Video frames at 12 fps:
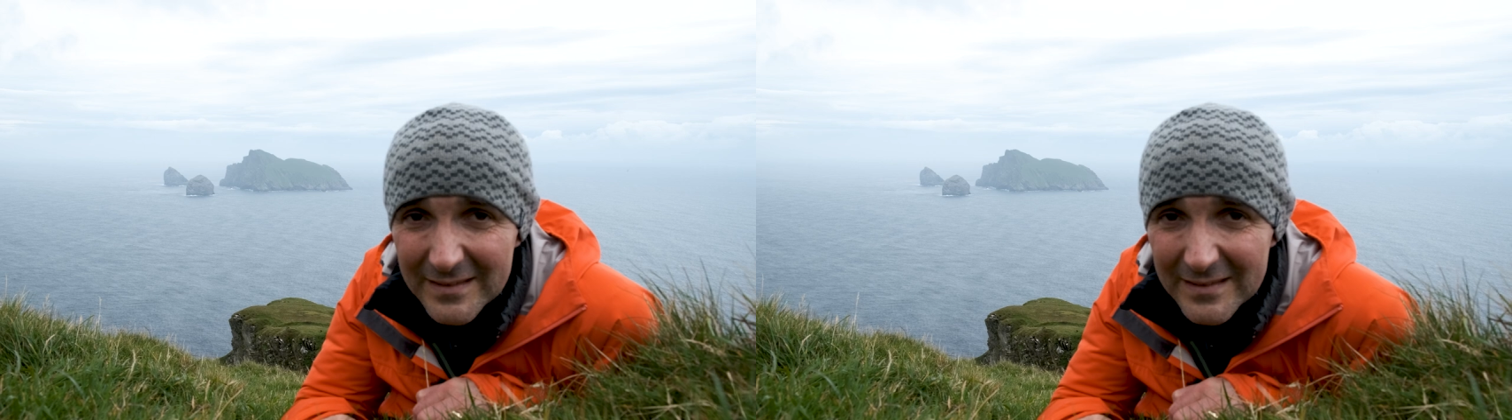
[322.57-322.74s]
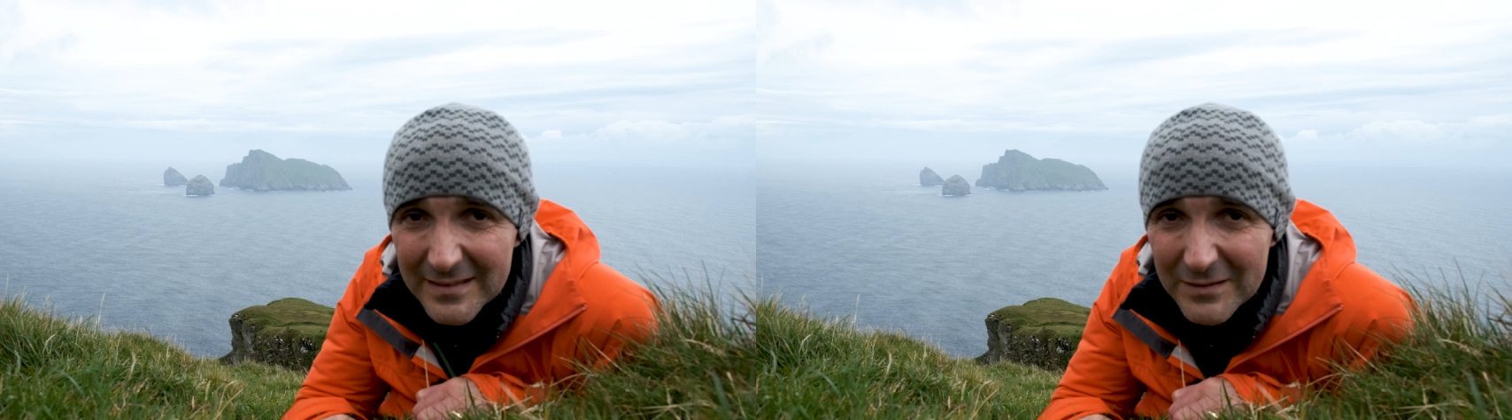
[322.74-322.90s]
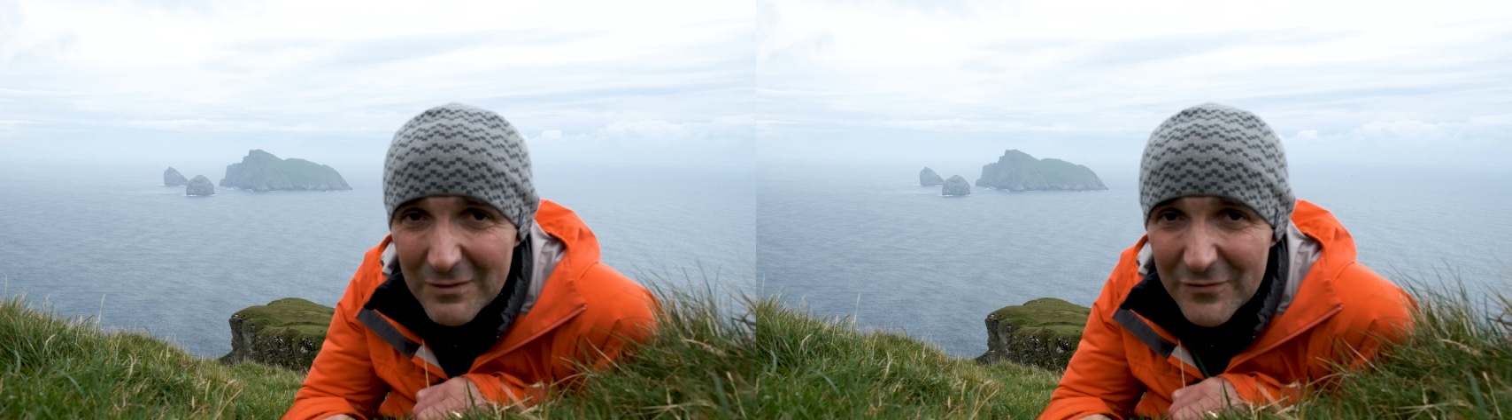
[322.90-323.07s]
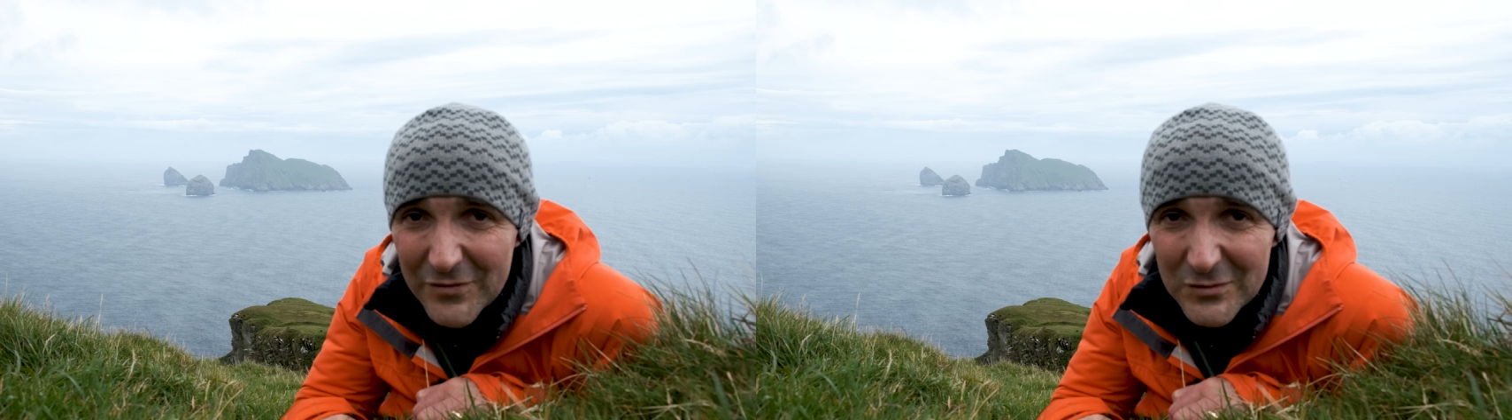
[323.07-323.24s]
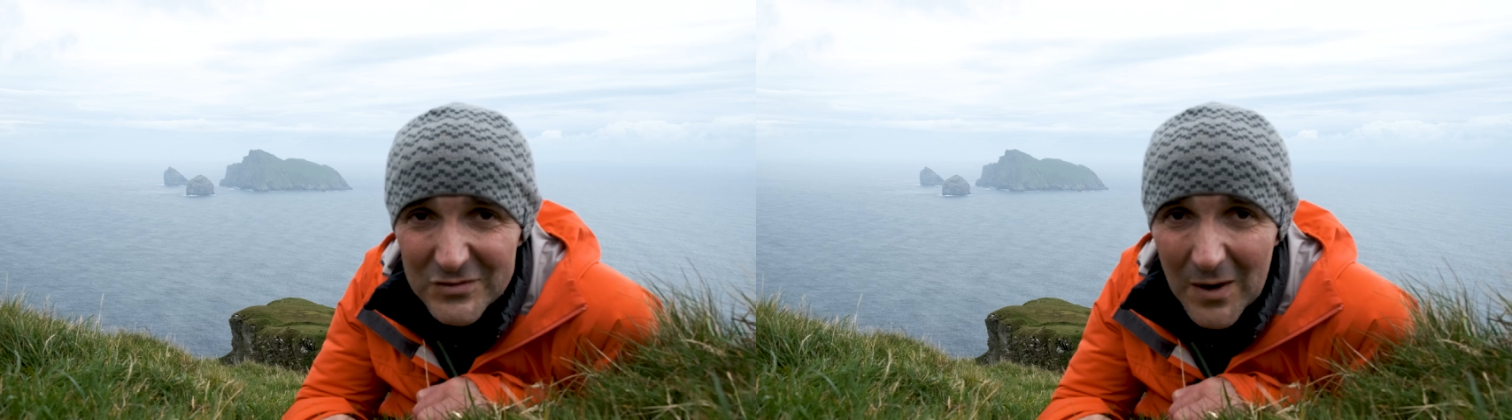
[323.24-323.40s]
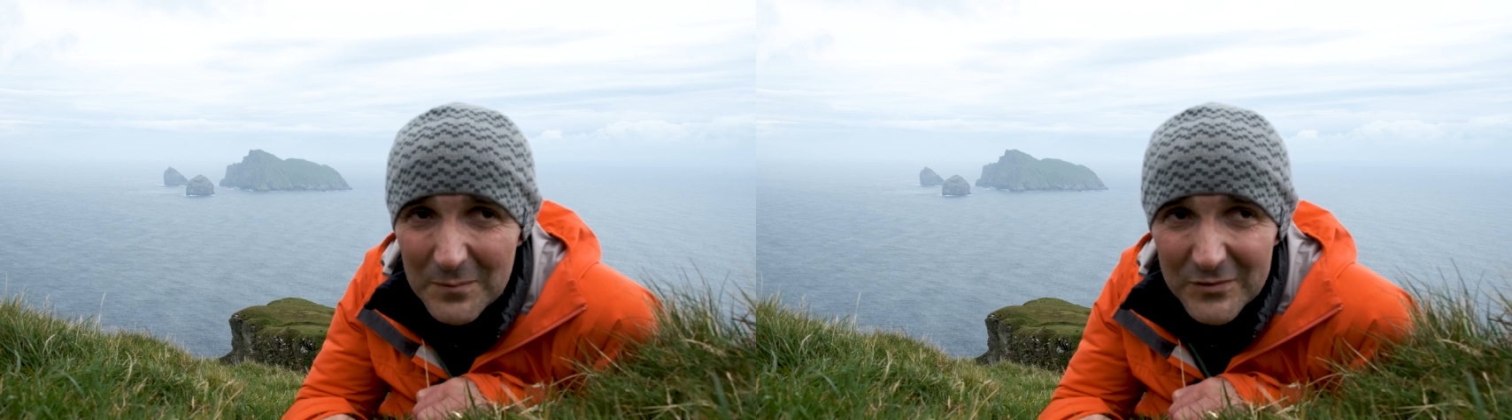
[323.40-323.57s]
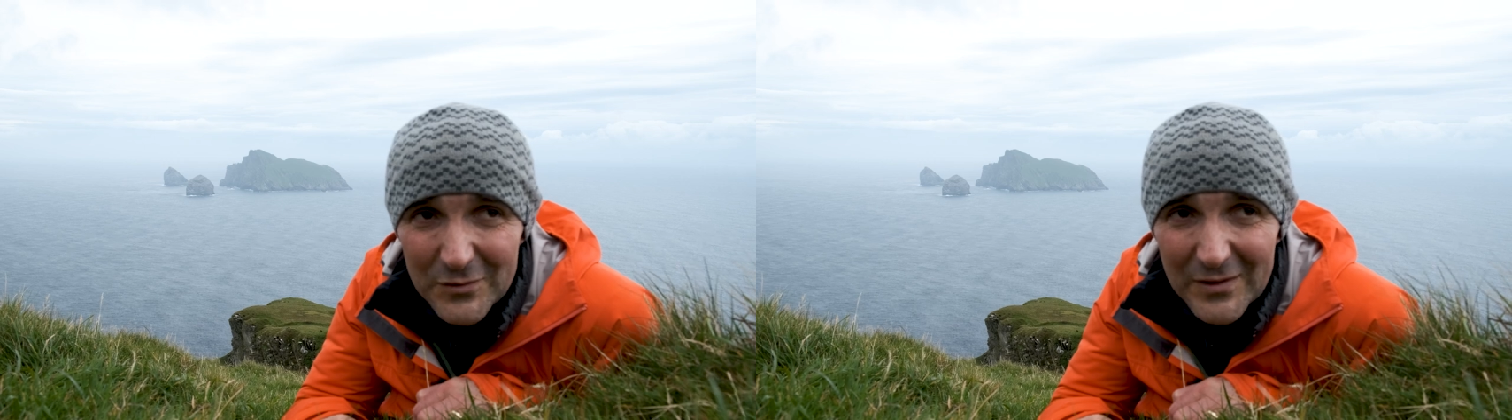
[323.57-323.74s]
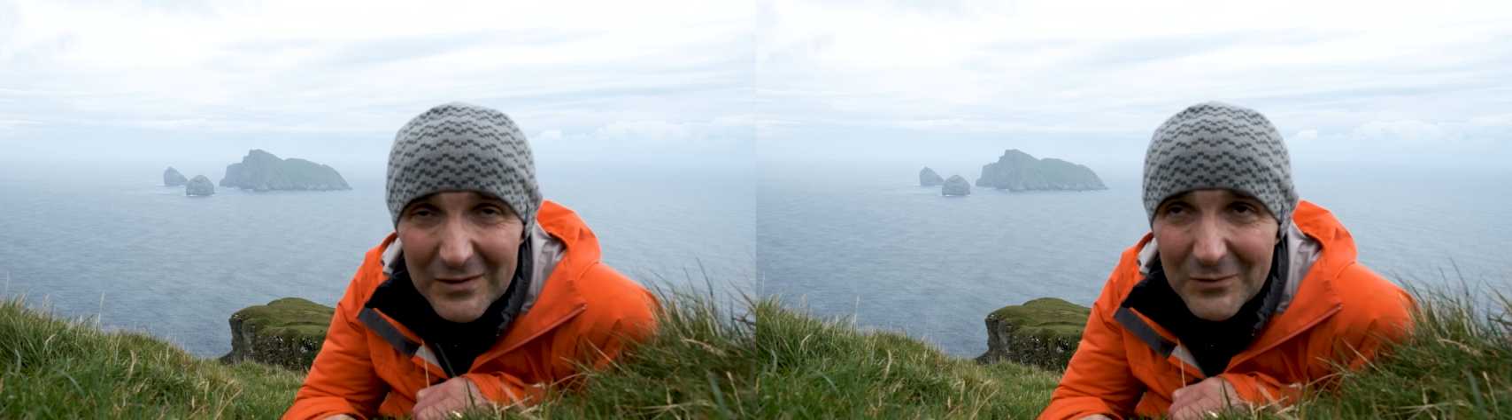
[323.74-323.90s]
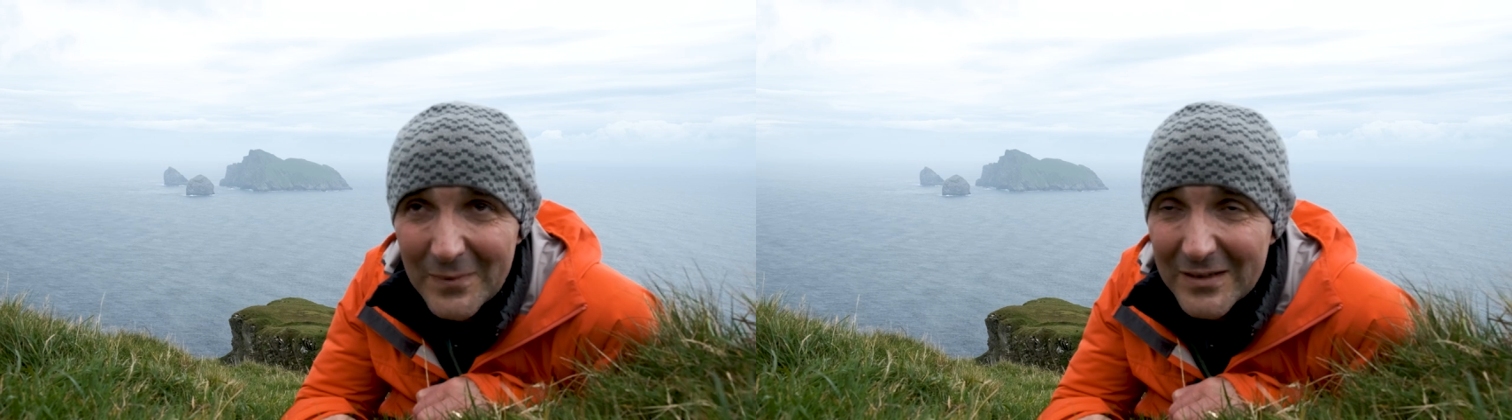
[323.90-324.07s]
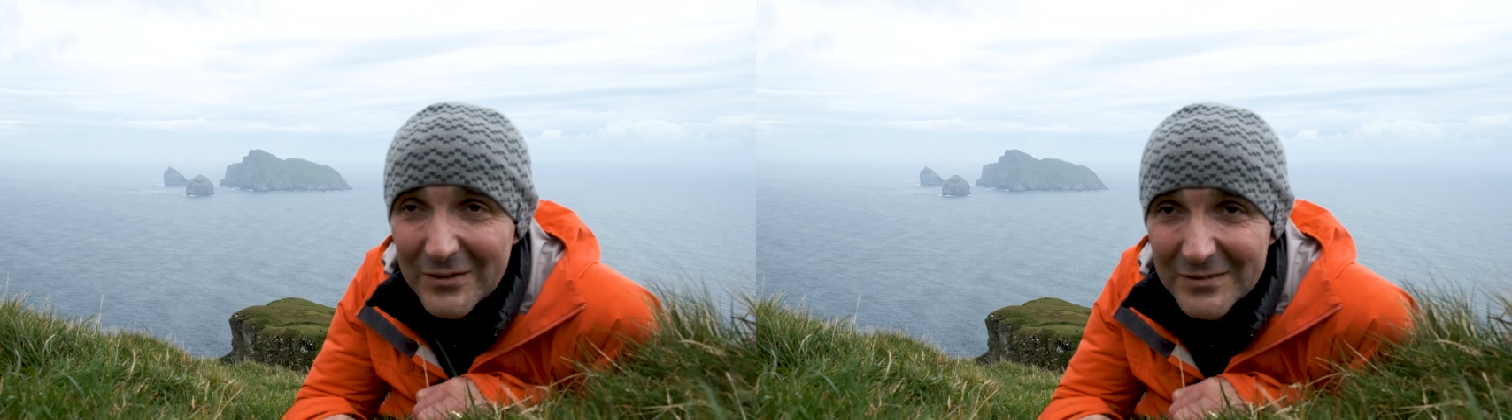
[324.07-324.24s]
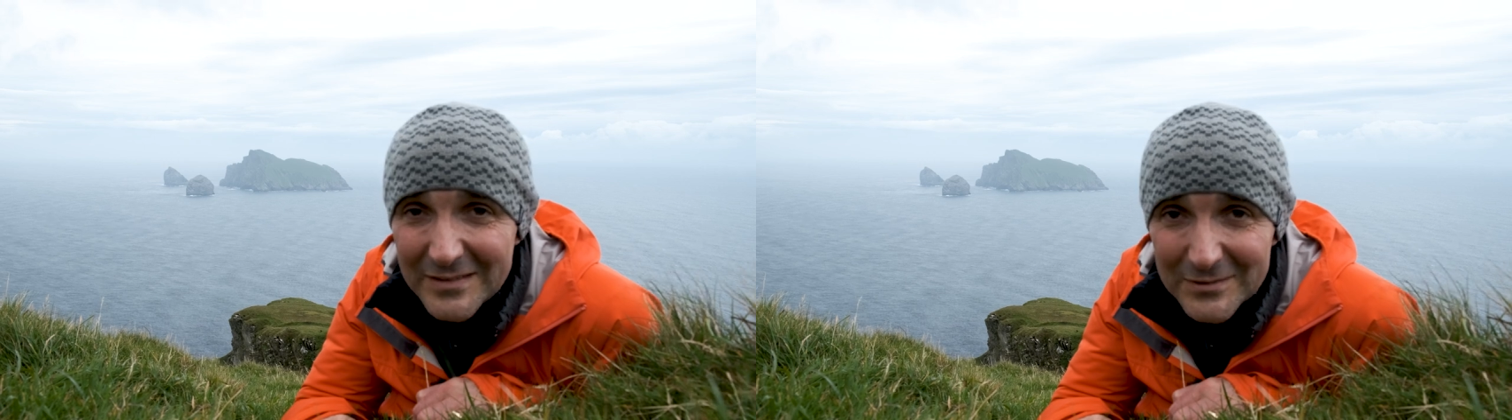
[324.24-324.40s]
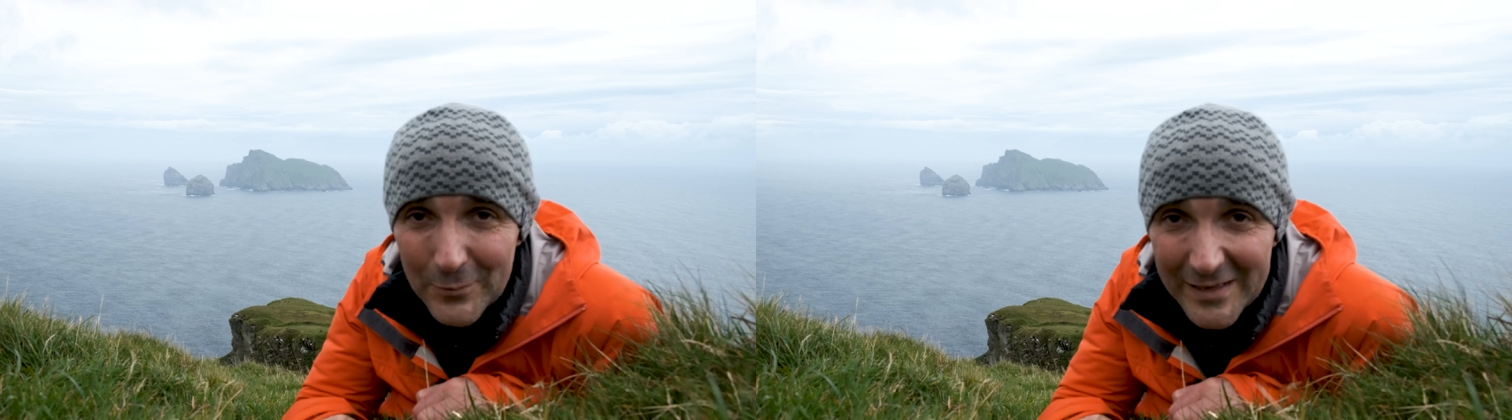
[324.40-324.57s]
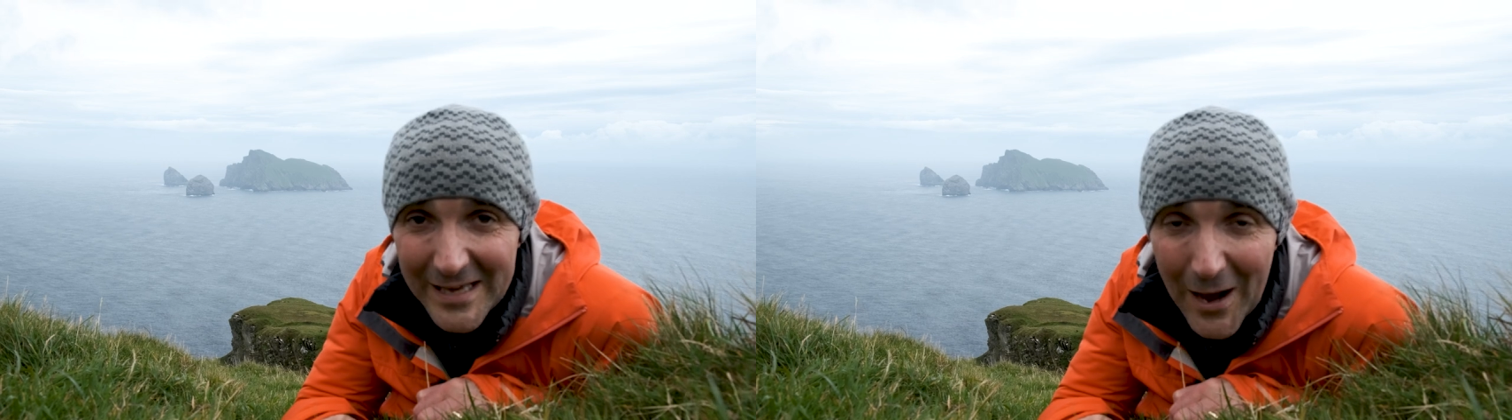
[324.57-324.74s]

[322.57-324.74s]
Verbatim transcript: there are a few times you think oh my goodness are we